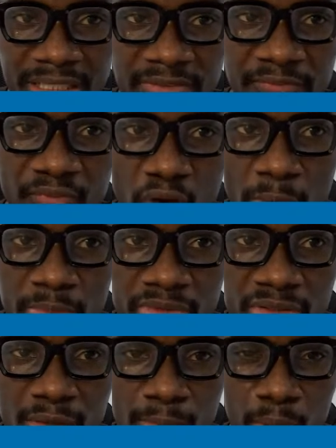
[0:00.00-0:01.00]

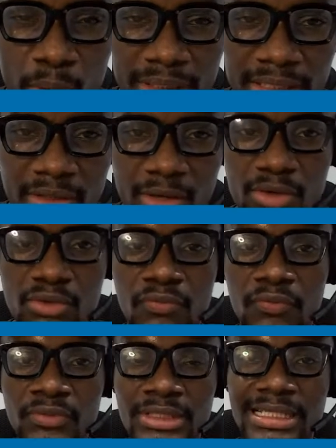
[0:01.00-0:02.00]
forms plugin, you're going to
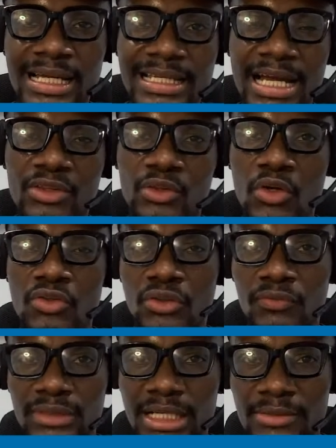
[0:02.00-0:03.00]
see that there are tons
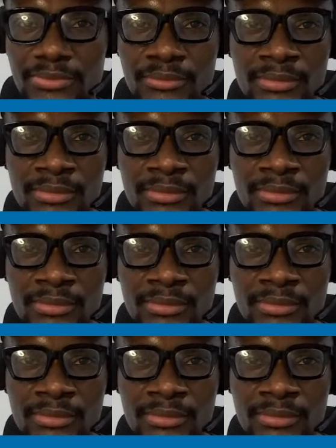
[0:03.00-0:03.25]
of them.